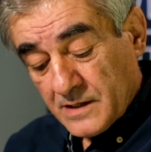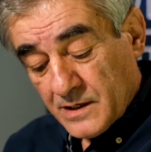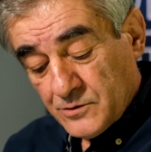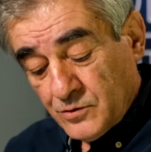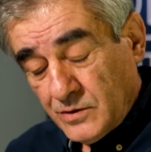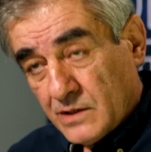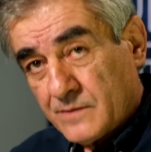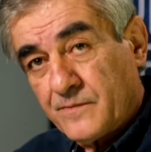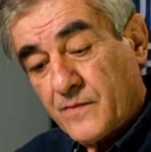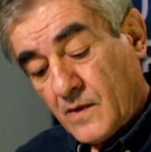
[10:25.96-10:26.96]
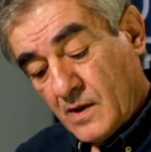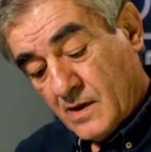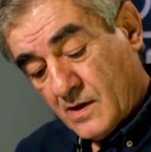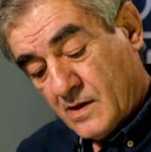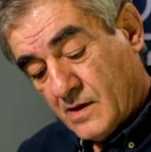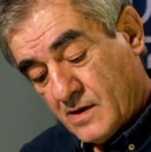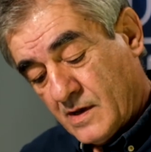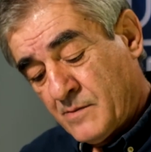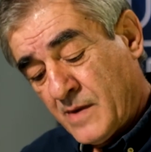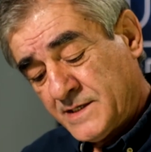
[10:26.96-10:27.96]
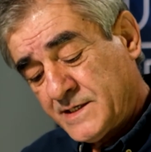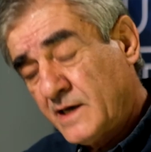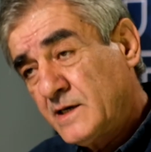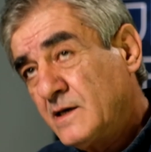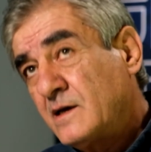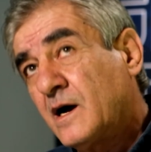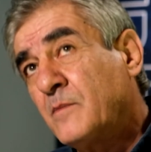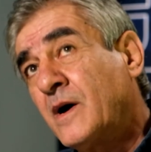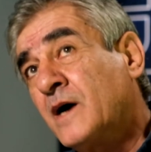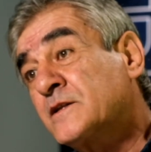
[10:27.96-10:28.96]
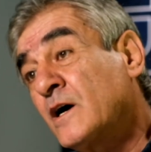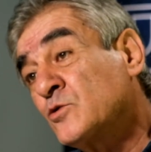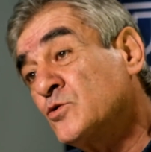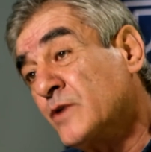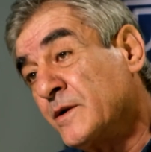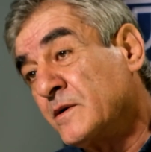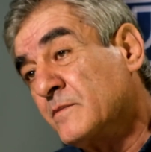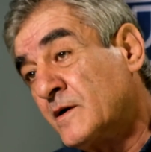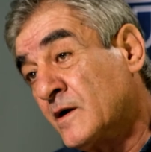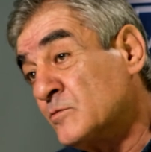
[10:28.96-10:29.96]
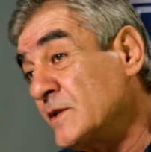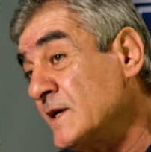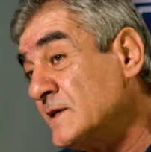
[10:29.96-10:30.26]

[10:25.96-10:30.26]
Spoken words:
It turns out to become the so-called Amasya statement.